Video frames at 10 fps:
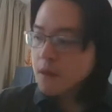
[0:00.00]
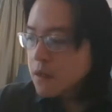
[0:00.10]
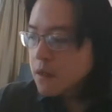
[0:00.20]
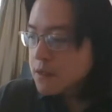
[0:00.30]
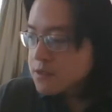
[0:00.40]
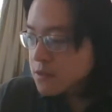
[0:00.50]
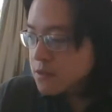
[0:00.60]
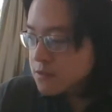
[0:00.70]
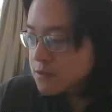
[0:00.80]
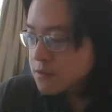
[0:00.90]

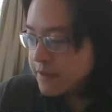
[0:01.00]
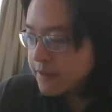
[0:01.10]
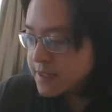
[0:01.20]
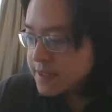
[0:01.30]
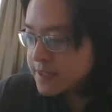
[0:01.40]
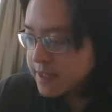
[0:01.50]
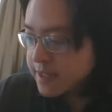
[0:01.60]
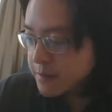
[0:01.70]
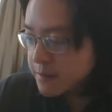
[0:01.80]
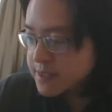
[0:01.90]
So if this state
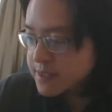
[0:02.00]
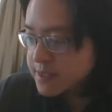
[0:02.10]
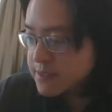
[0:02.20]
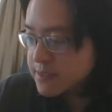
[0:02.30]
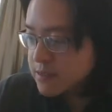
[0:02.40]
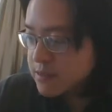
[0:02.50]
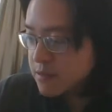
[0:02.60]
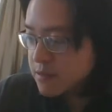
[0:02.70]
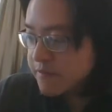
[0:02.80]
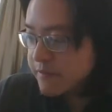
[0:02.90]
represents
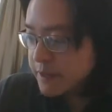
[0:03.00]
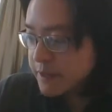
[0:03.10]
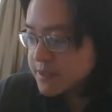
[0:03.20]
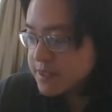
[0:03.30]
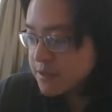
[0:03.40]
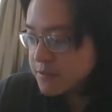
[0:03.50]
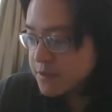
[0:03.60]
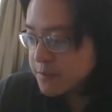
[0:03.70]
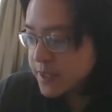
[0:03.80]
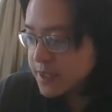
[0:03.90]
5.03
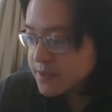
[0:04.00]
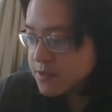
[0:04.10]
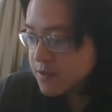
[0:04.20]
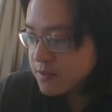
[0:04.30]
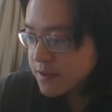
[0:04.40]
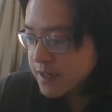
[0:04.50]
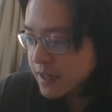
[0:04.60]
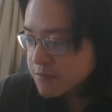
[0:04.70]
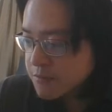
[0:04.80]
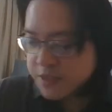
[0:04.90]
meters, so I
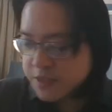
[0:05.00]
will try to